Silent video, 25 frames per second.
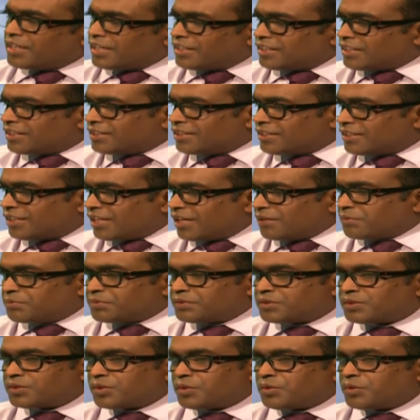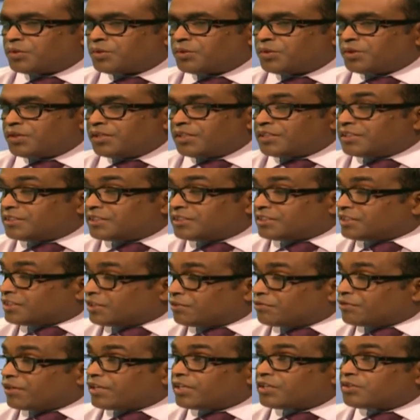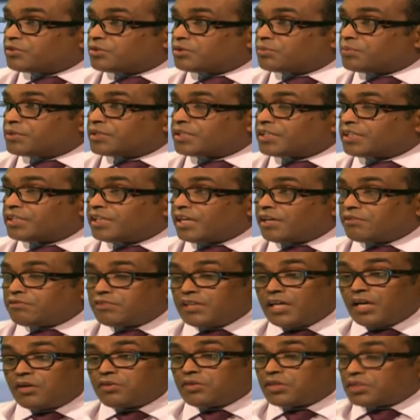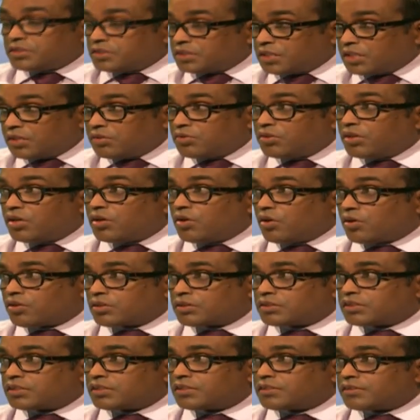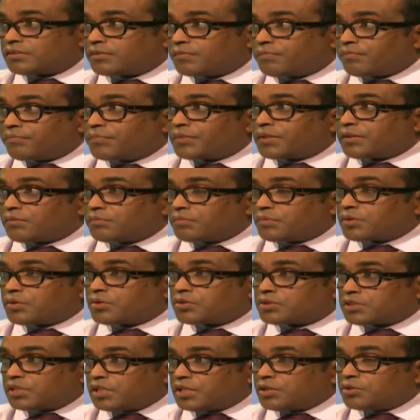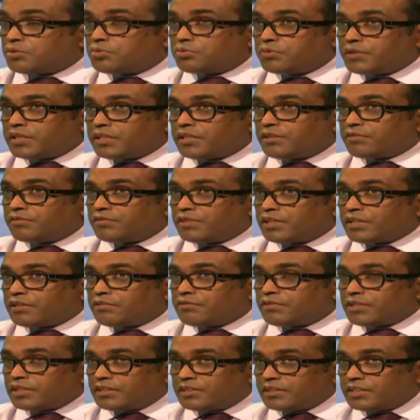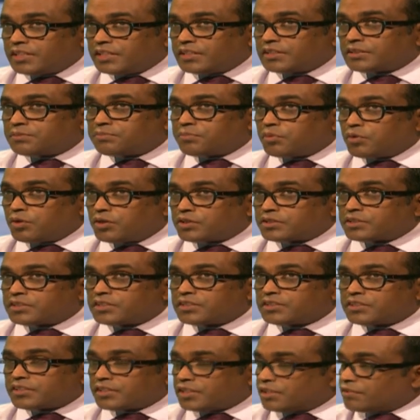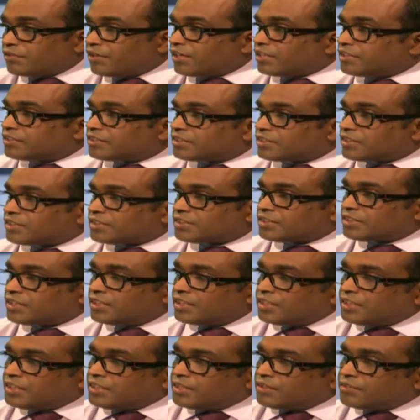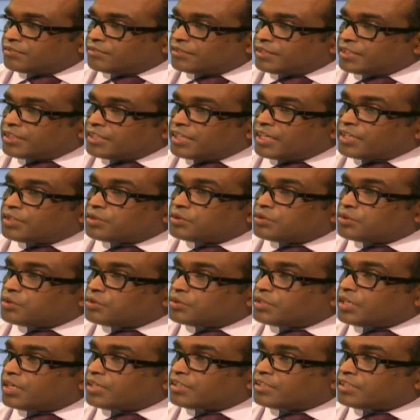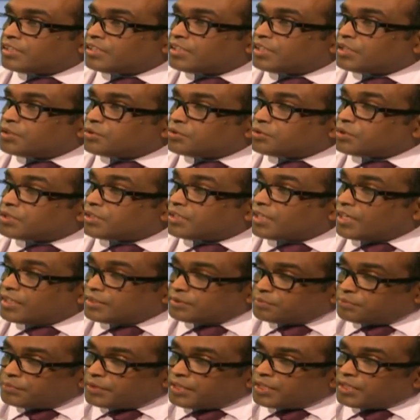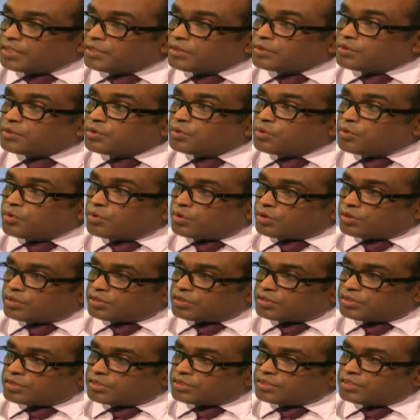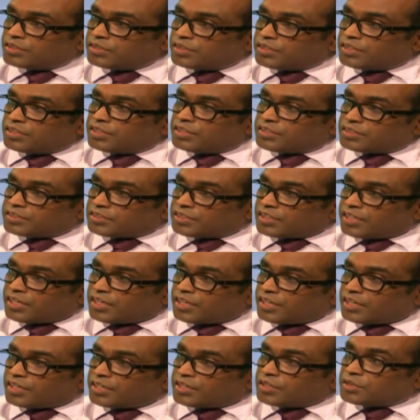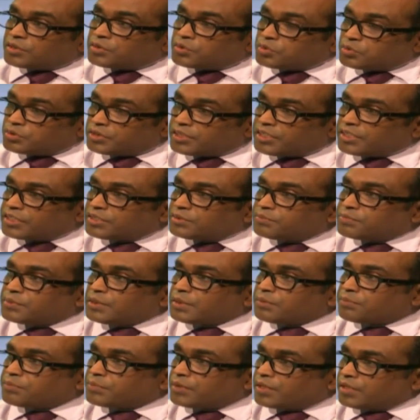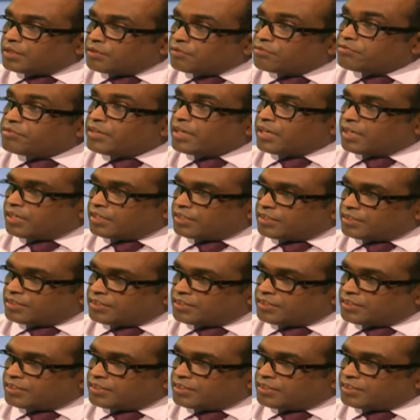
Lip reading: other apps. So this is a very good method, and we have achieved a lot, because now we with these post surveillances, we get to know that now it has been gone to these people well.